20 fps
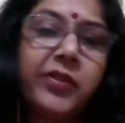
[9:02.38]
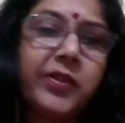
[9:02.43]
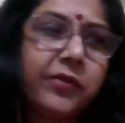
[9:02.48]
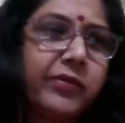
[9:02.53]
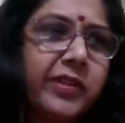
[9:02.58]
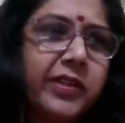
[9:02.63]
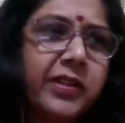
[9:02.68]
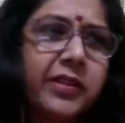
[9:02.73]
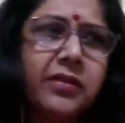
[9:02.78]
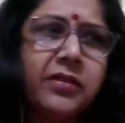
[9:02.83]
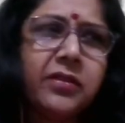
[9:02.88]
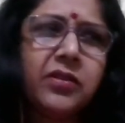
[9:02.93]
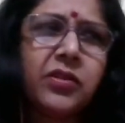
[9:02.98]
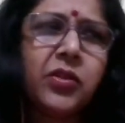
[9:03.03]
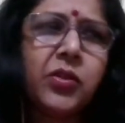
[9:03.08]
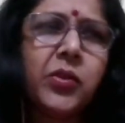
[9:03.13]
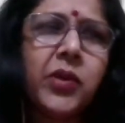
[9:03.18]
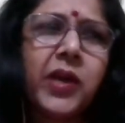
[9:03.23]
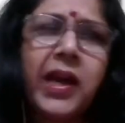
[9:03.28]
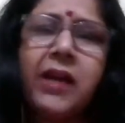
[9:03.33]
when
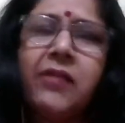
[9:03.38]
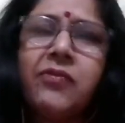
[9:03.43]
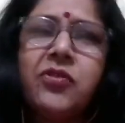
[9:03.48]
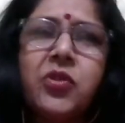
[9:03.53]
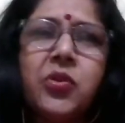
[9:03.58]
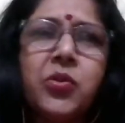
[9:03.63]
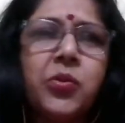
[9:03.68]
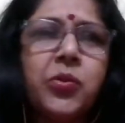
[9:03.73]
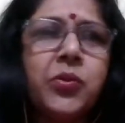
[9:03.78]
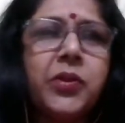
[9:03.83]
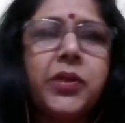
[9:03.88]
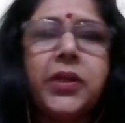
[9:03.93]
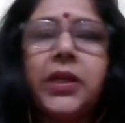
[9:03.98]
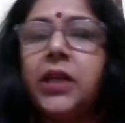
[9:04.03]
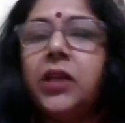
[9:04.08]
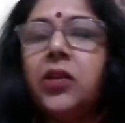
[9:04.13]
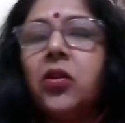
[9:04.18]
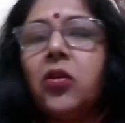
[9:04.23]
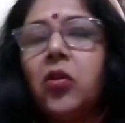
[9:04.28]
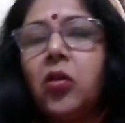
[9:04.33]
you have to
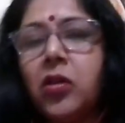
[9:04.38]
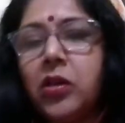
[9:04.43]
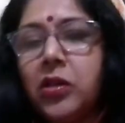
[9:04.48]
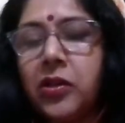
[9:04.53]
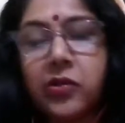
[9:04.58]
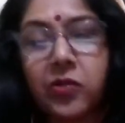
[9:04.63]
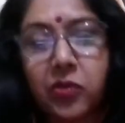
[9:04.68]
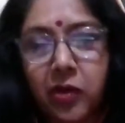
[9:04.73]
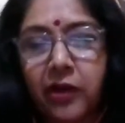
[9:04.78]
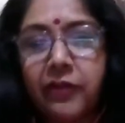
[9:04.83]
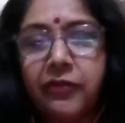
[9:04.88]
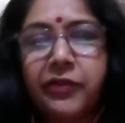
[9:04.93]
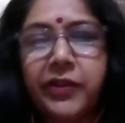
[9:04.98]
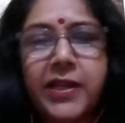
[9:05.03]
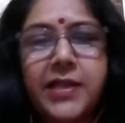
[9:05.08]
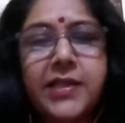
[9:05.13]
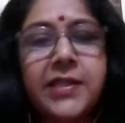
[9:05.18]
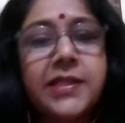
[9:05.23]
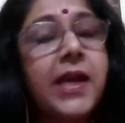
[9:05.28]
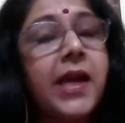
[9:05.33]
gain all your
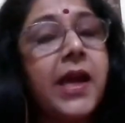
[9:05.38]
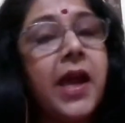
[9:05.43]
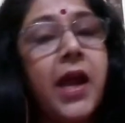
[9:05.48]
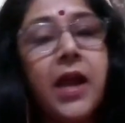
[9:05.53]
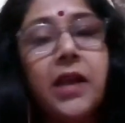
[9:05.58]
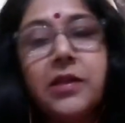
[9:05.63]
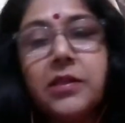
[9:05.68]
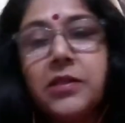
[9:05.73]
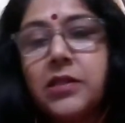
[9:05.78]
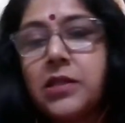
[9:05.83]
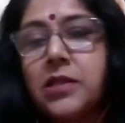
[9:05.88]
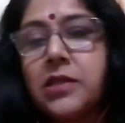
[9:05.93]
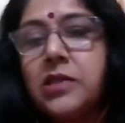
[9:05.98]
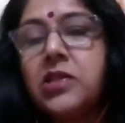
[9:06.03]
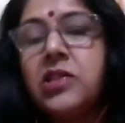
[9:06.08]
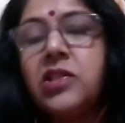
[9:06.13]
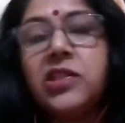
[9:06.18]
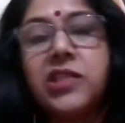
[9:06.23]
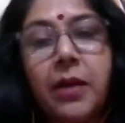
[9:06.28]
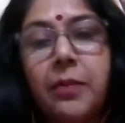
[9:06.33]
confidence and just
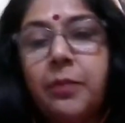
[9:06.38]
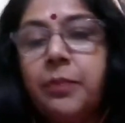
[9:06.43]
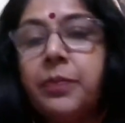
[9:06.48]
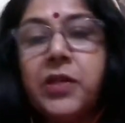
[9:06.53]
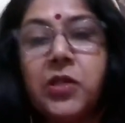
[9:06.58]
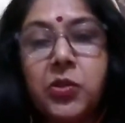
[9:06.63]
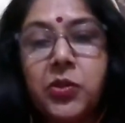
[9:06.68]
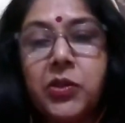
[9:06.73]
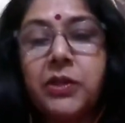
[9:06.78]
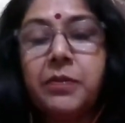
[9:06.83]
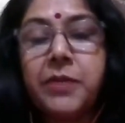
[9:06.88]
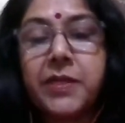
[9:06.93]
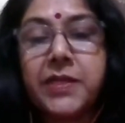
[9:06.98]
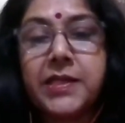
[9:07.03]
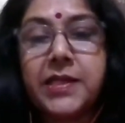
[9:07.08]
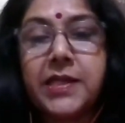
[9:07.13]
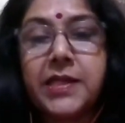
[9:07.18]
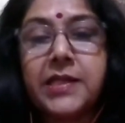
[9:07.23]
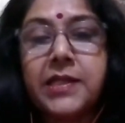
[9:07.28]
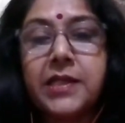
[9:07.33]
jump into the
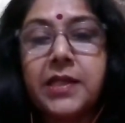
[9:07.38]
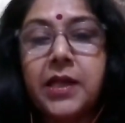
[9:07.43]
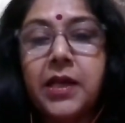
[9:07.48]
business.